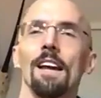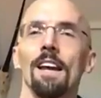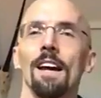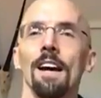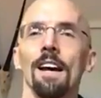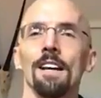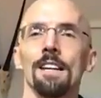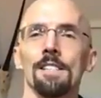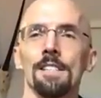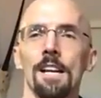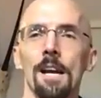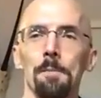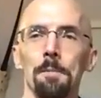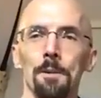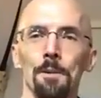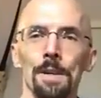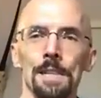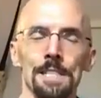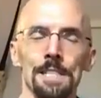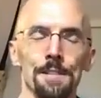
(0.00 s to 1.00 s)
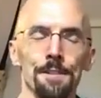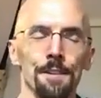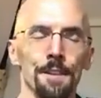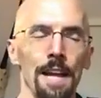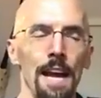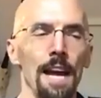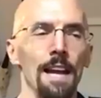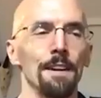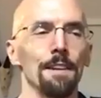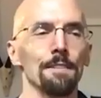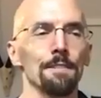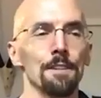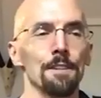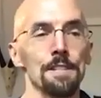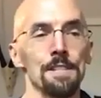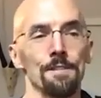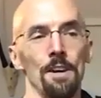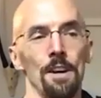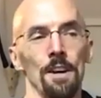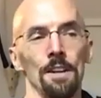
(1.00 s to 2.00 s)
There's a couple of reasons for that. First
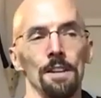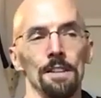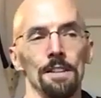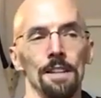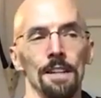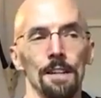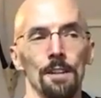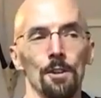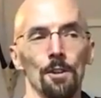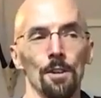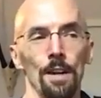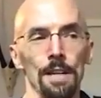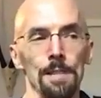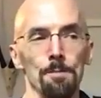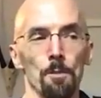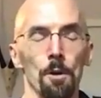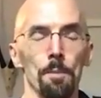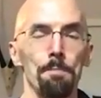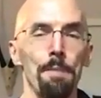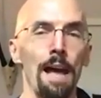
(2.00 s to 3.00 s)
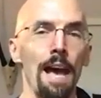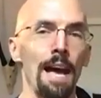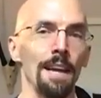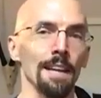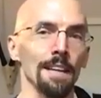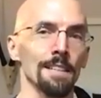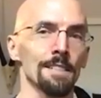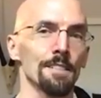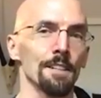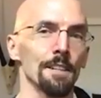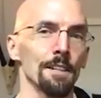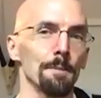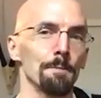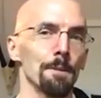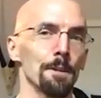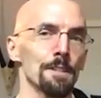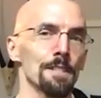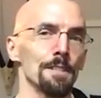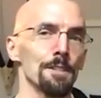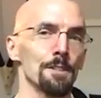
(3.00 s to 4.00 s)
of all, it creates more padding, so the
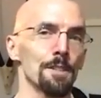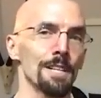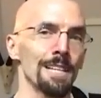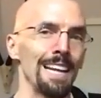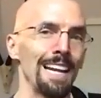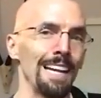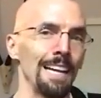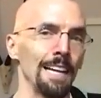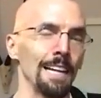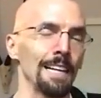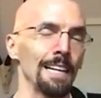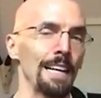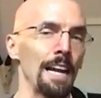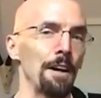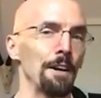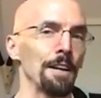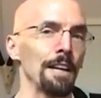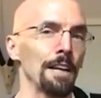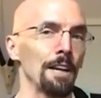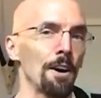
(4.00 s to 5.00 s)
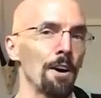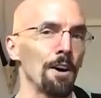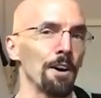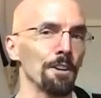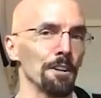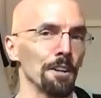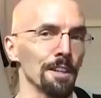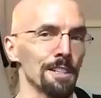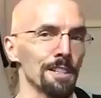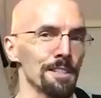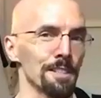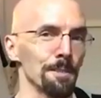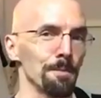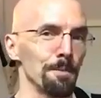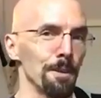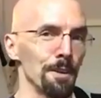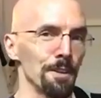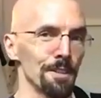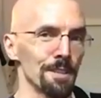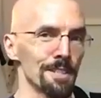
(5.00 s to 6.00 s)
person who's hitting can now hit harder because their
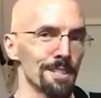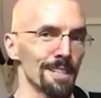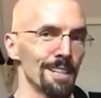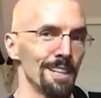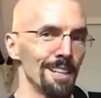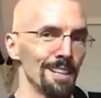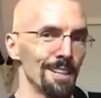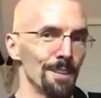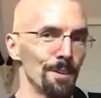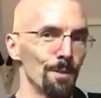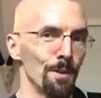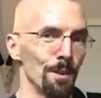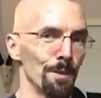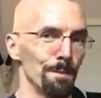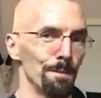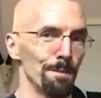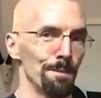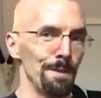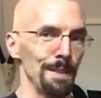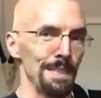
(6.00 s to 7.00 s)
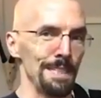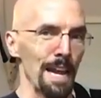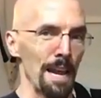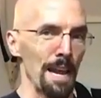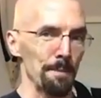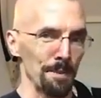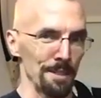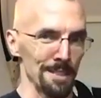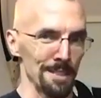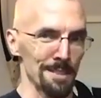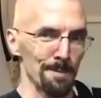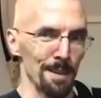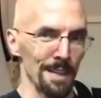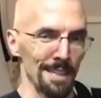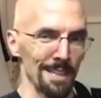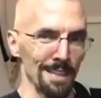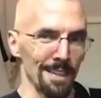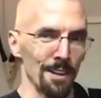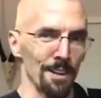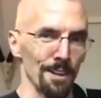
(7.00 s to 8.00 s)
bones won't be damaged by
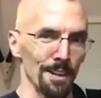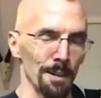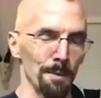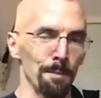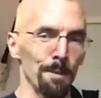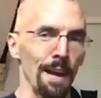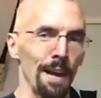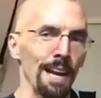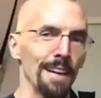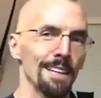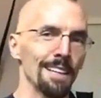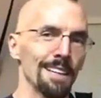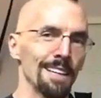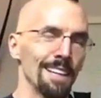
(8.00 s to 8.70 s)
the hard impact.